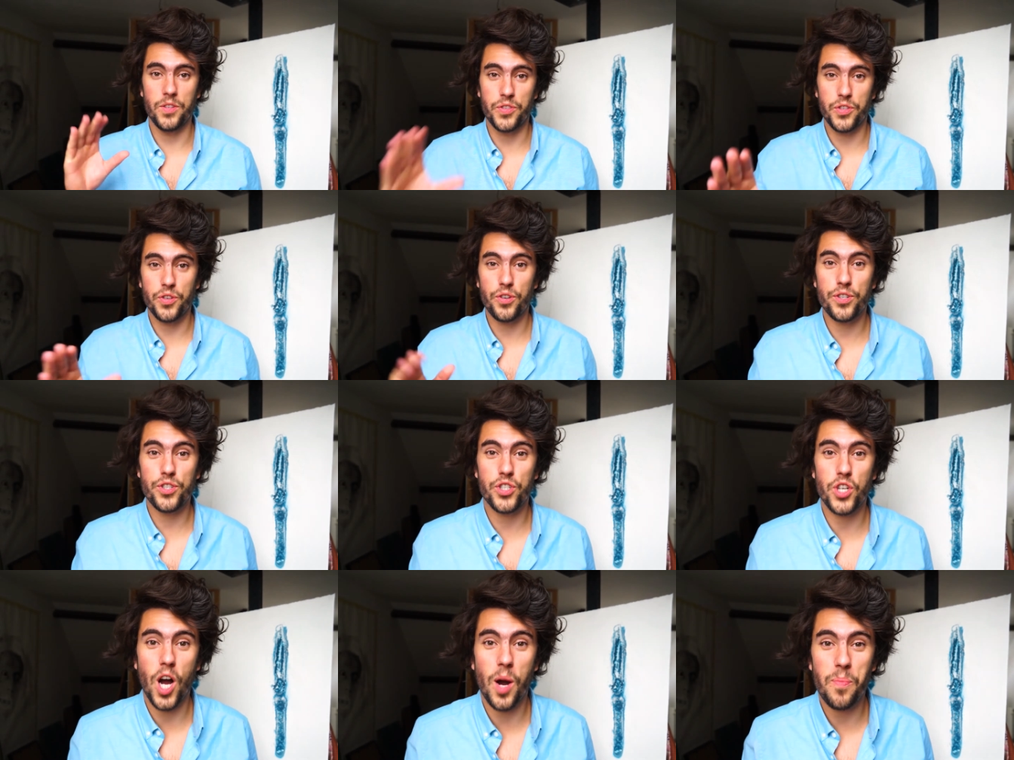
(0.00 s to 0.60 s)

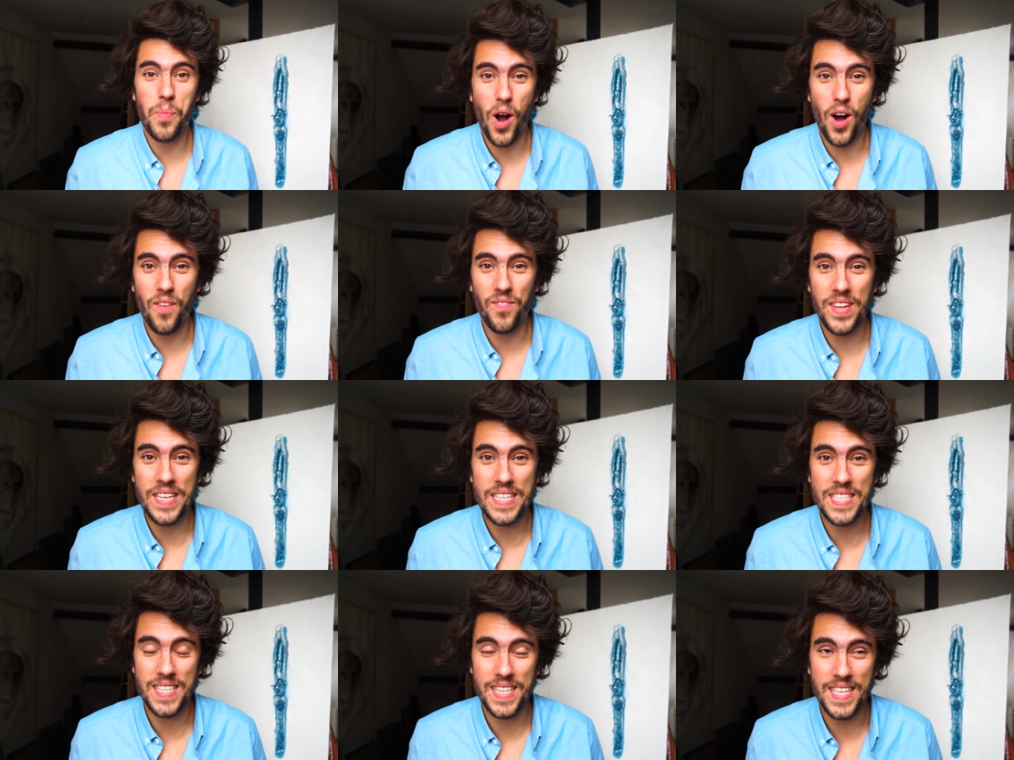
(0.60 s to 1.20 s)
third job on
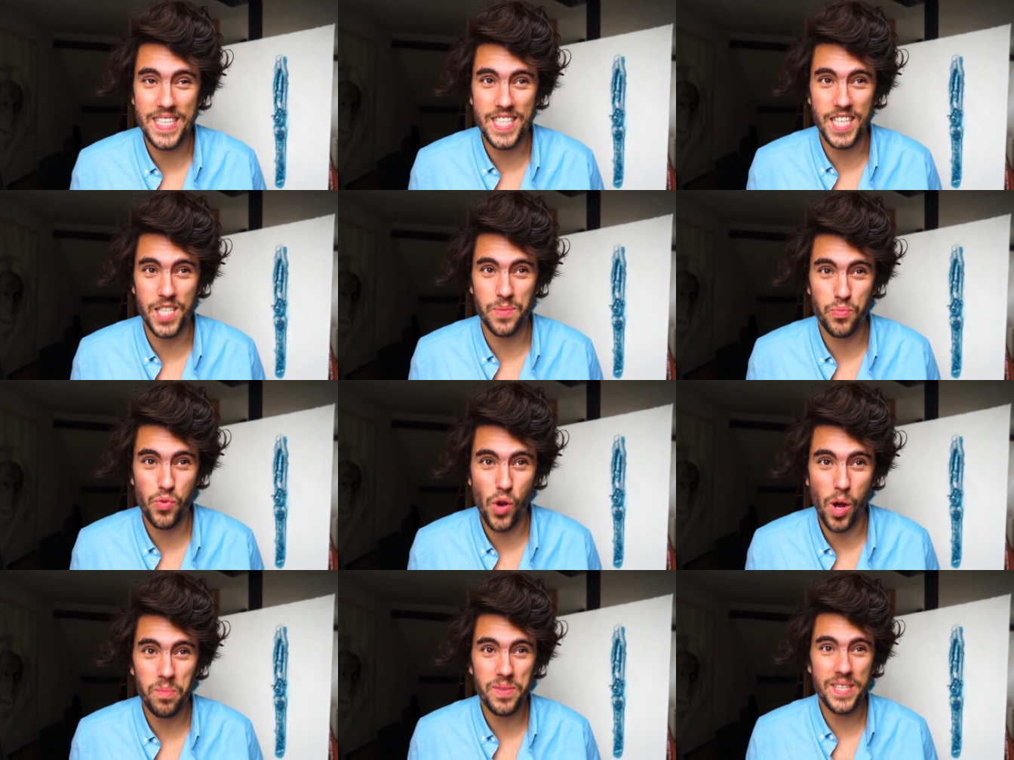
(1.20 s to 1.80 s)
this list is
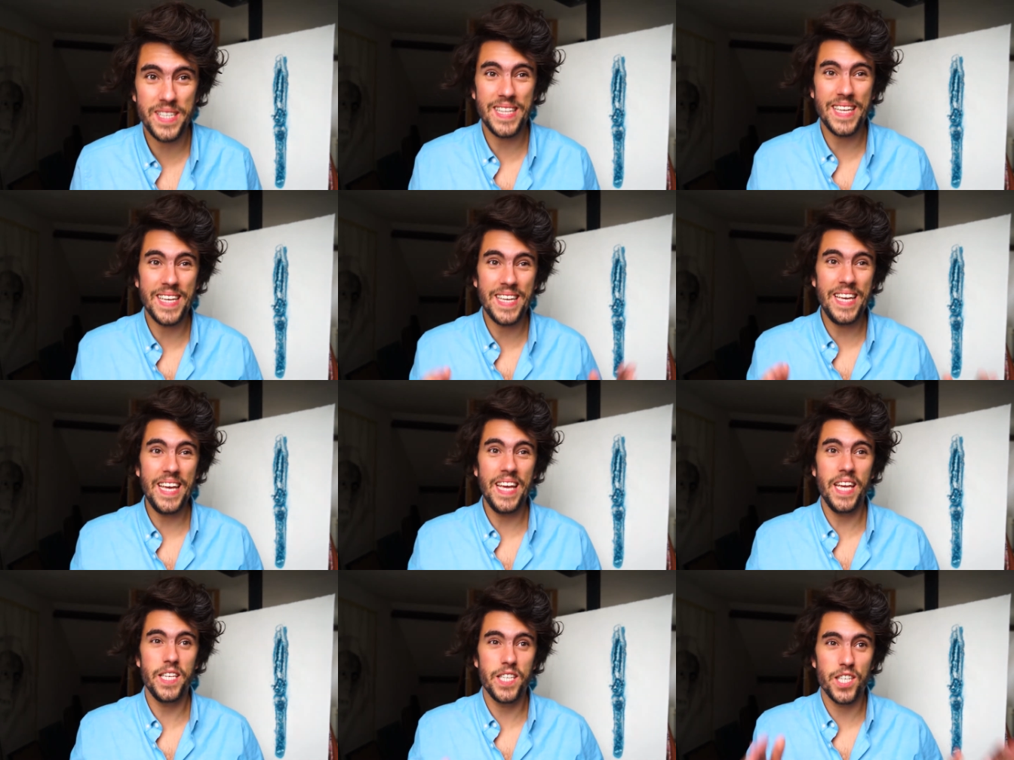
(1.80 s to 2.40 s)
probably the
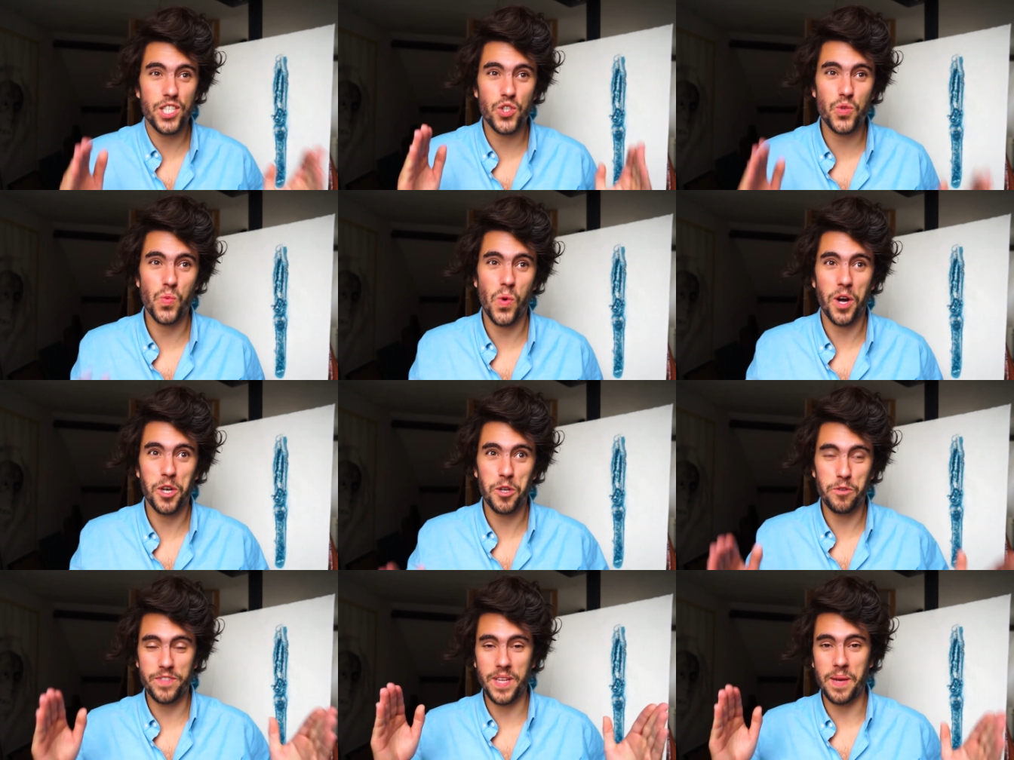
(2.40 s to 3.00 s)
easiest
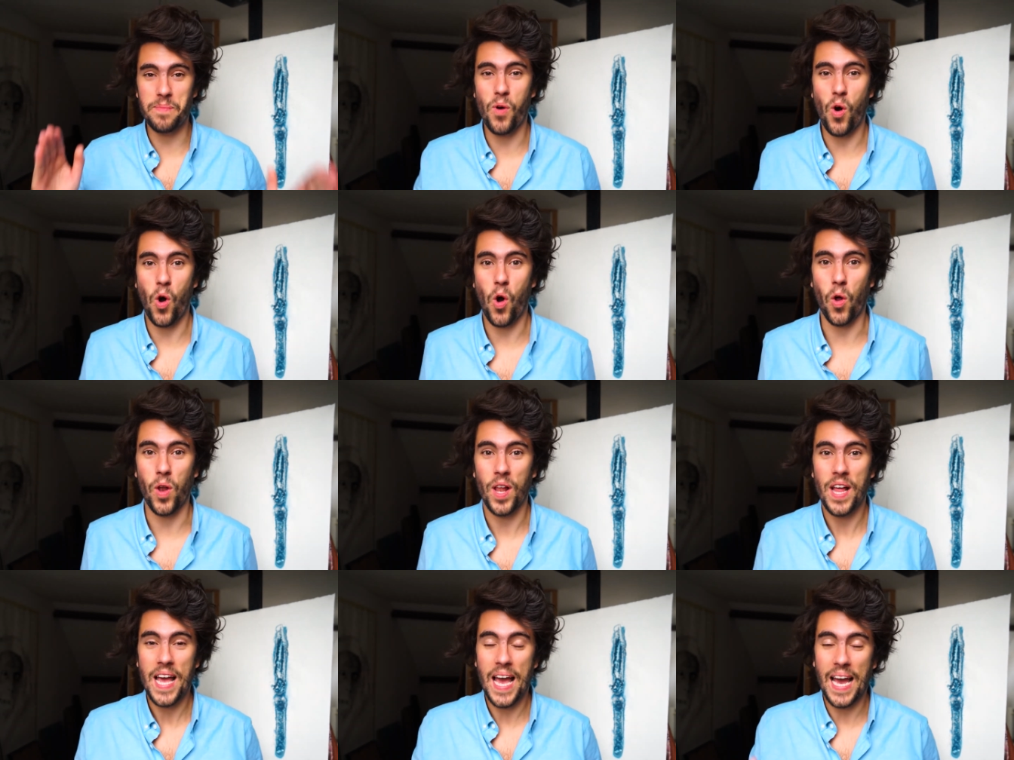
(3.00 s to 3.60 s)
one of them
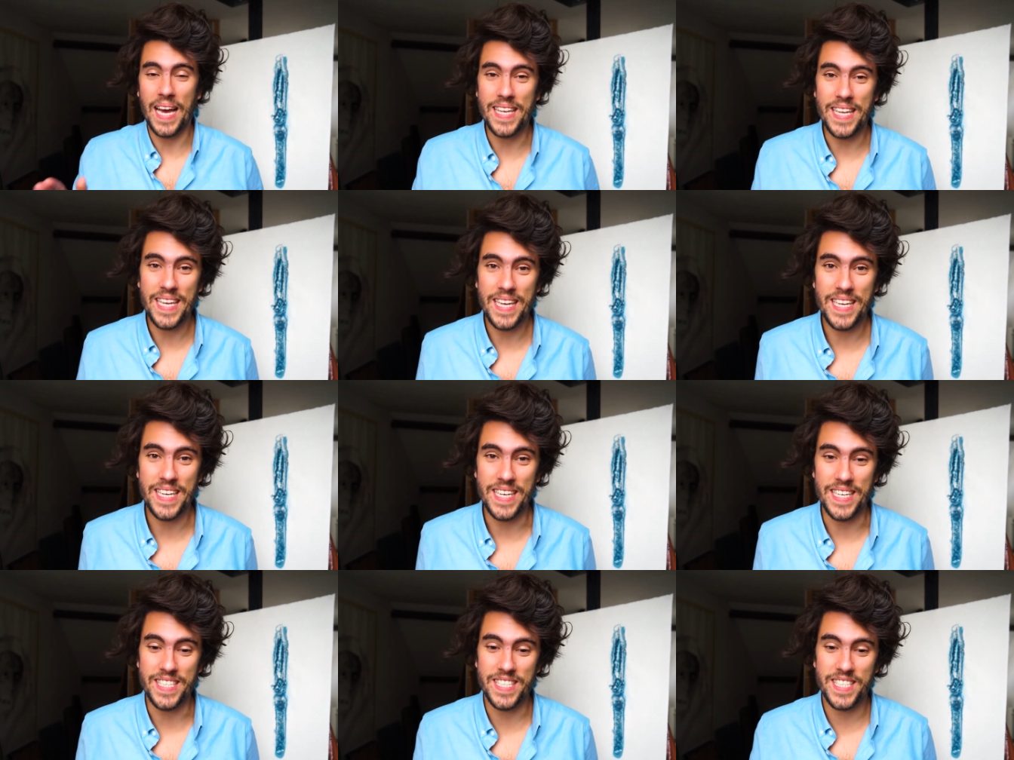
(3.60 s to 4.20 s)
all, and
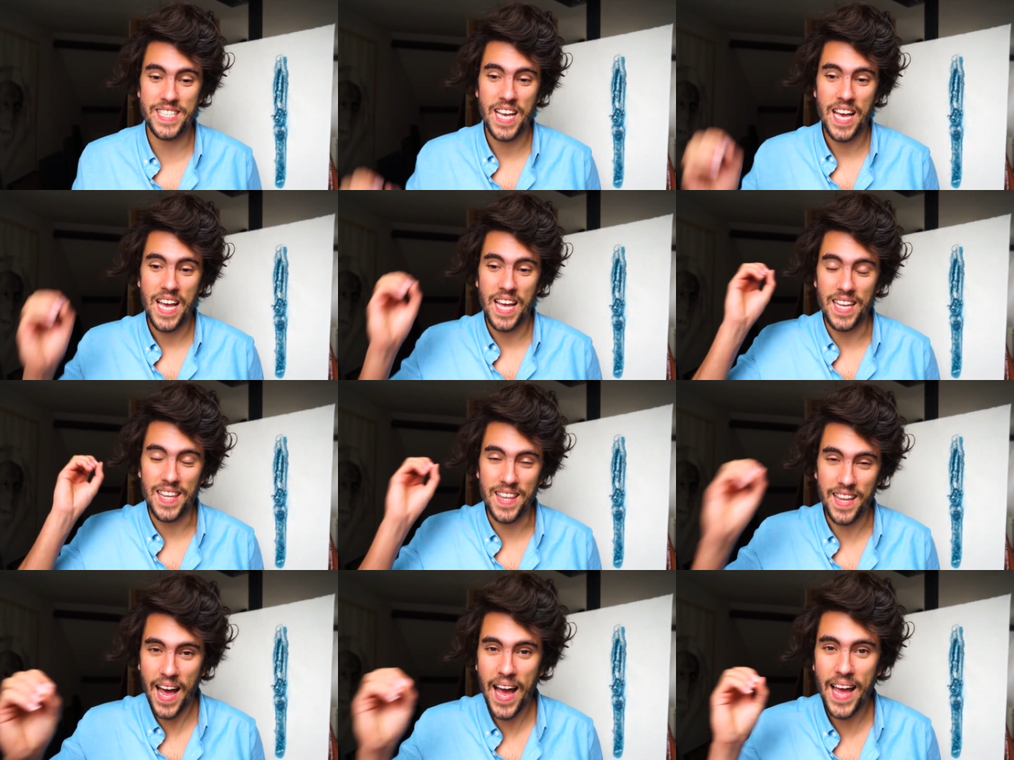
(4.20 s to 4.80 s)
is
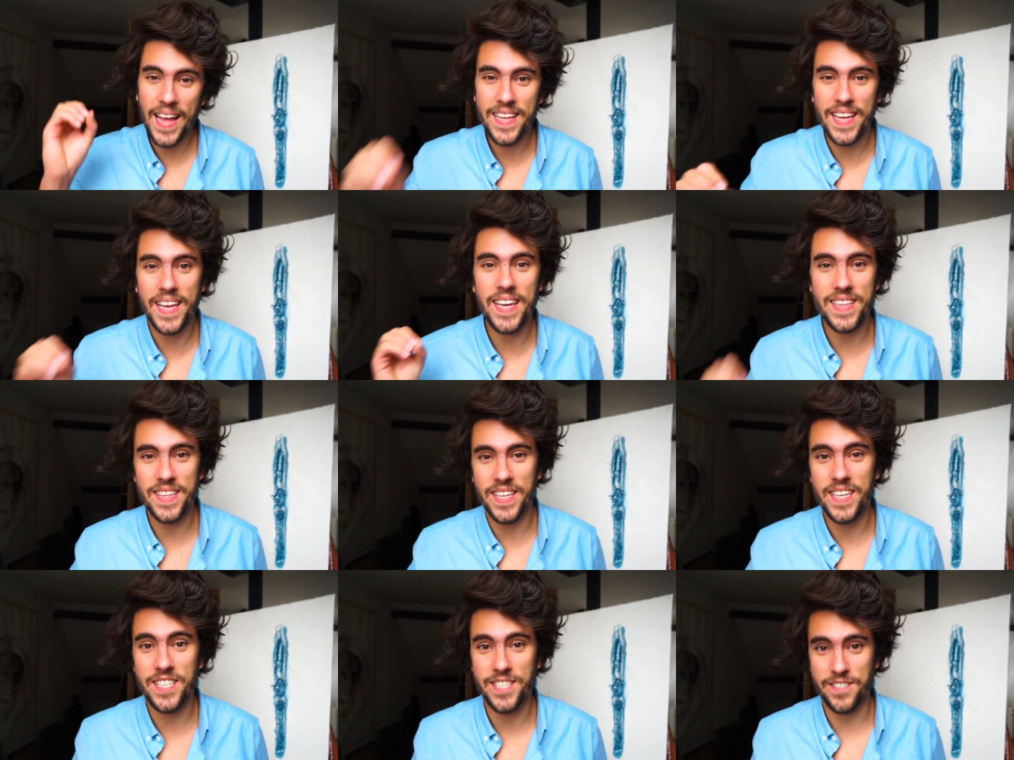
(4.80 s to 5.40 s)
liking
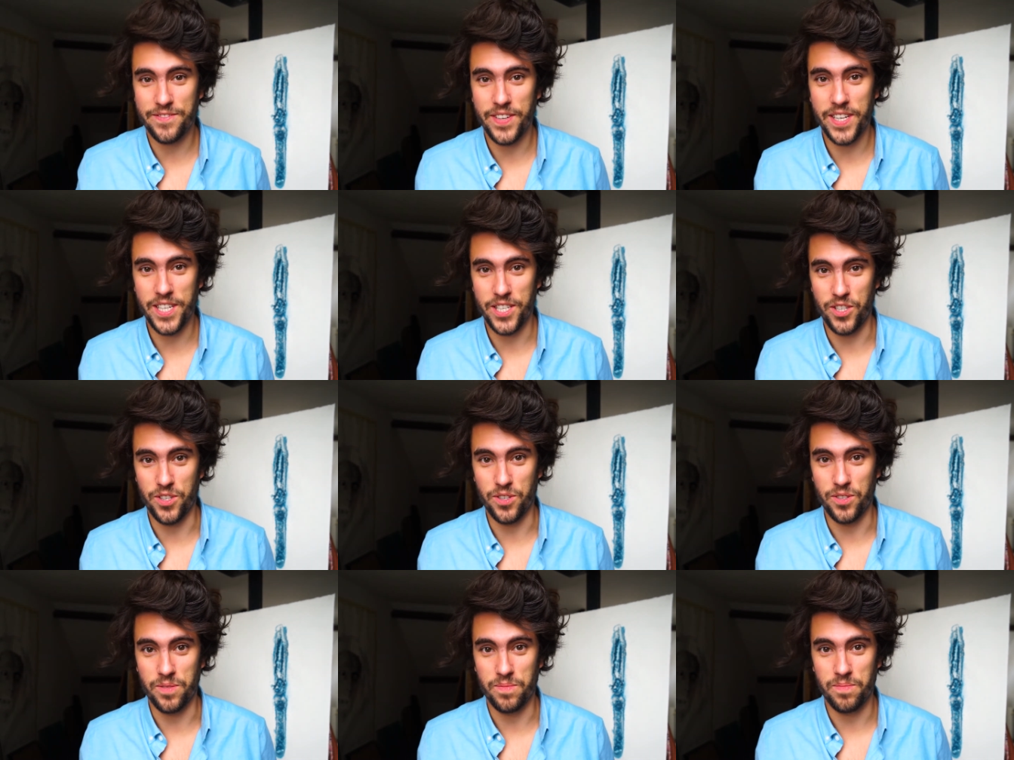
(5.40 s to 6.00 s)
this video.